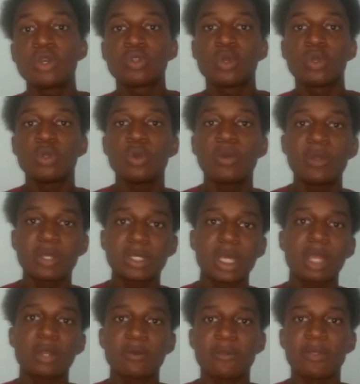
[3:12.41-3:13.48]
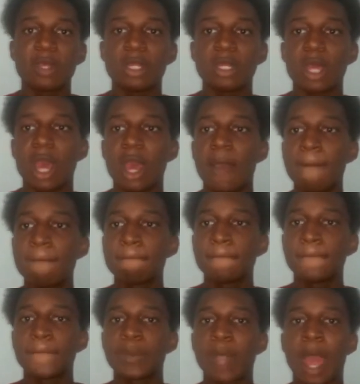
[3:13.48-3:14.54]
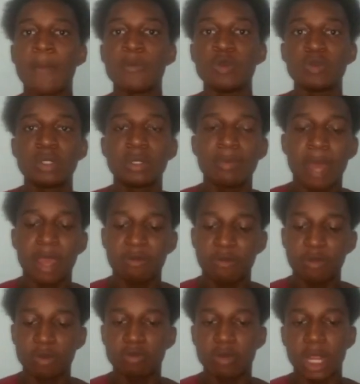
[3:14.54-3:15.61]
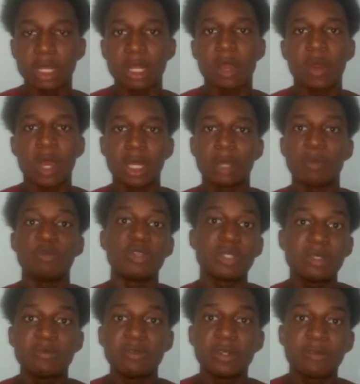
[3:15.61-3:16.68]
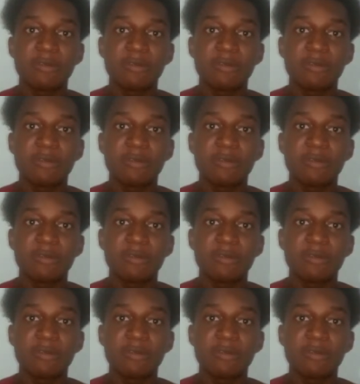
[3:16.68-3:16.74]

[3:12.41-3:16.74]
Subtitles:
So you know this kind of thing that I'm using my phone right now and I'm receiving a